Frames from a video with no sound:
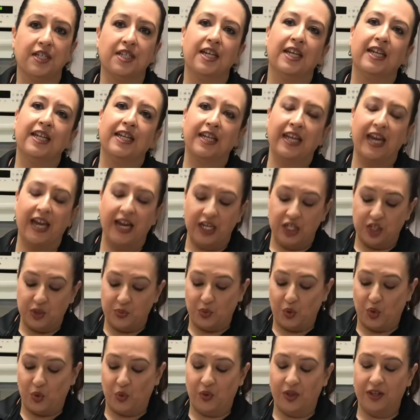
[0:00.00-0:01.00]
to engage
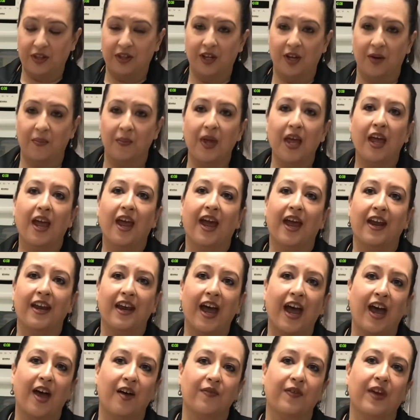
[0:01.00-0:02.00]
more with them and
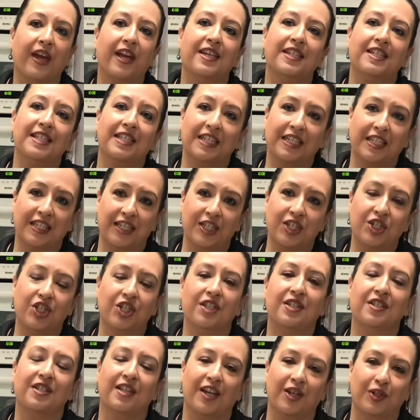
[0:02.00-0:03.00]
have a
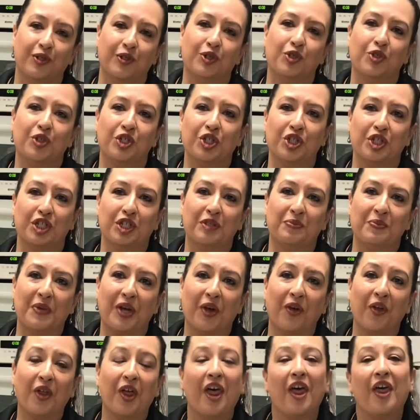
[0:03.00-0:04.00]
delicious and nutritious
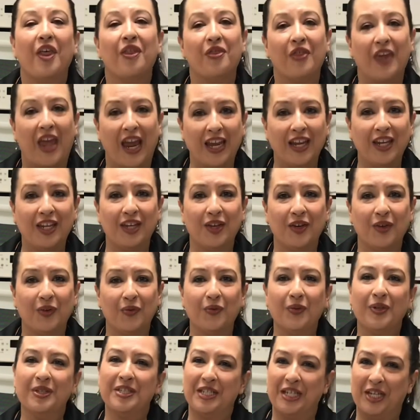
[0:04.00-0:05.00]
meal. Thank you.
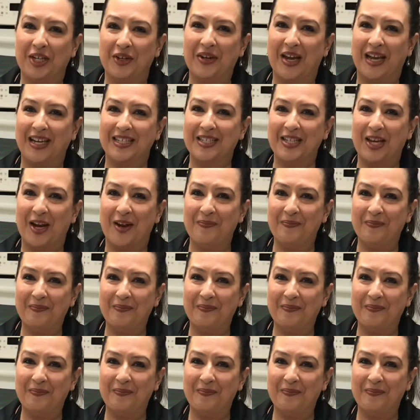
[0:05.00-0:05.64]
We'll see you next time.